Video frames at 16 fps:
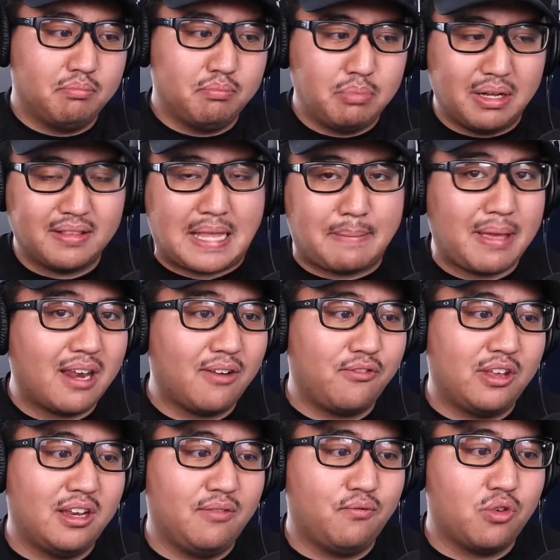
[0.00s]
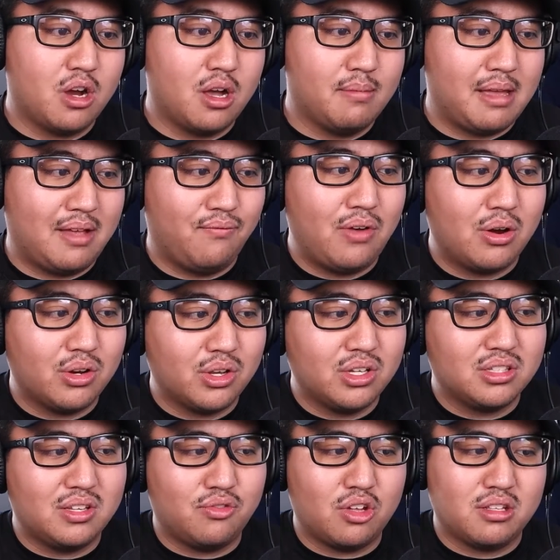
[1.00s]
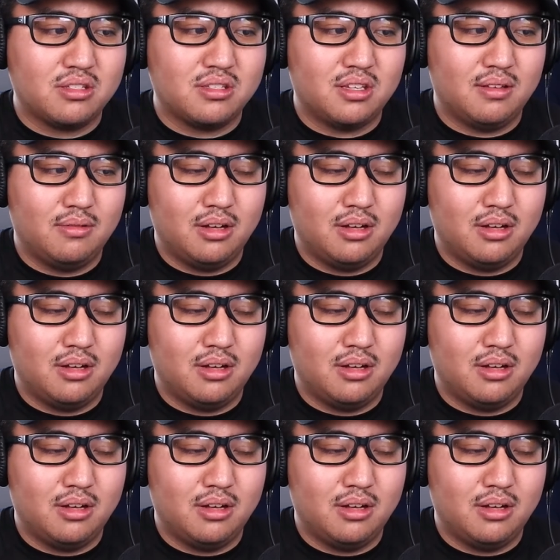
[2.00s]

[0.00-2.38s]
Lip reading: But they benefited from a very good defense